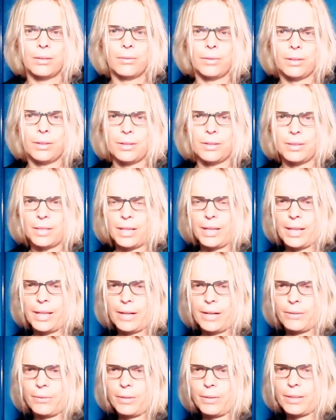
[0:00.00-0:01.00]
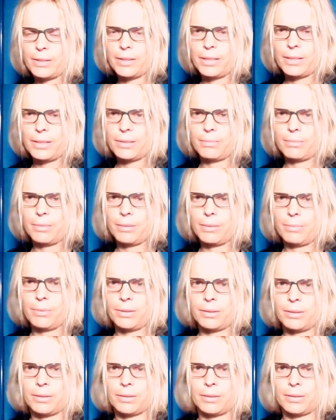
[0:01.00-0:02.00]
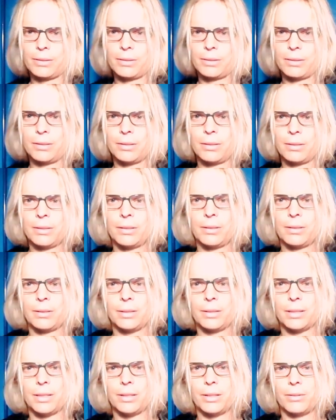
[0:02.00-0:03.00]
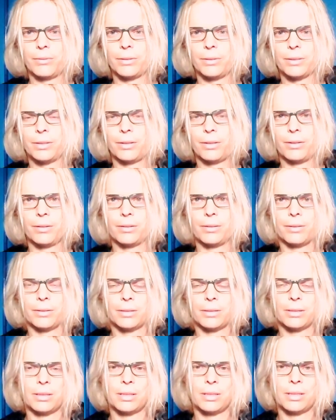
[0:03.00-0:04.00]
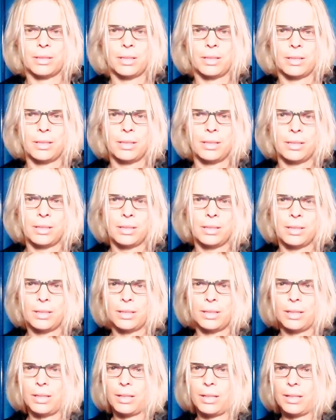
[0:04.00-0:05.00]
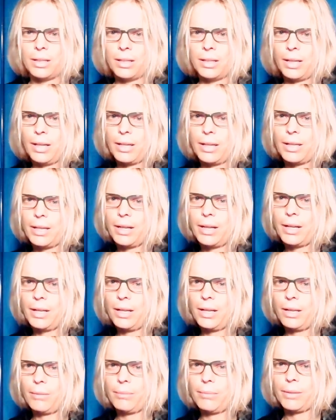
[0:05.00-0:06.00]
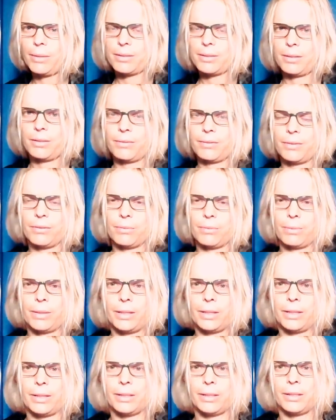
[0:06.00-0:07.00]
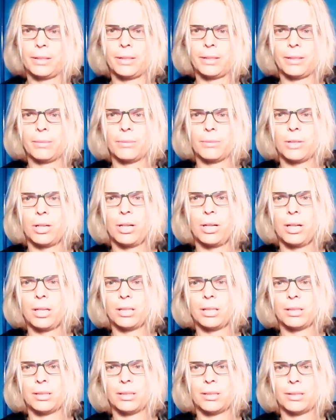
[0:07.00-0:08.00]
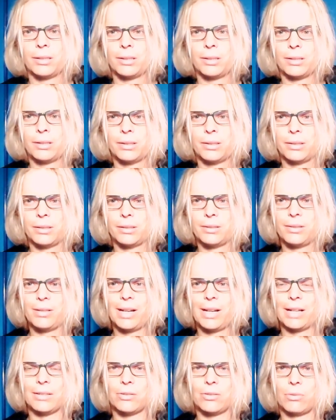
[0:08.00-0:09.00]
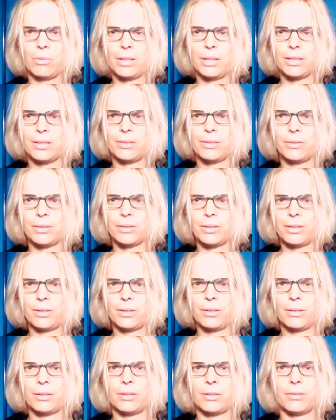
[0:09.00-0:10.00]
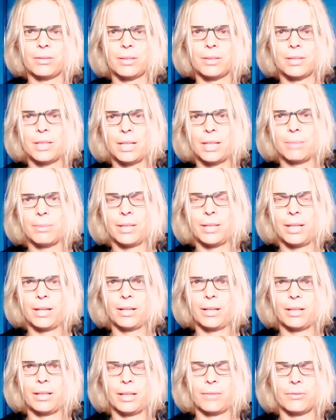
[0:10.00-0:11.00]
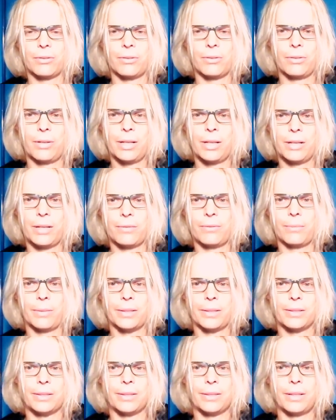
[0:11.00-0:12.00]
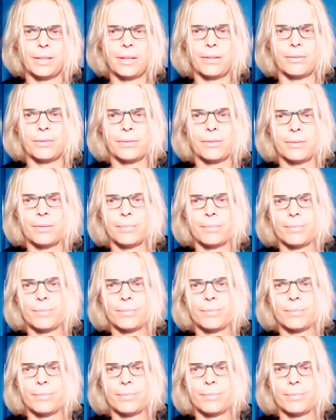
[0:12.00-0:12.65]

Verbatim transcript: When you say that, it resonates me, but the guilt returns. I cannot help myself, he replied. I'm caught. I do not twist nor turn to escape the hell I've created for myself.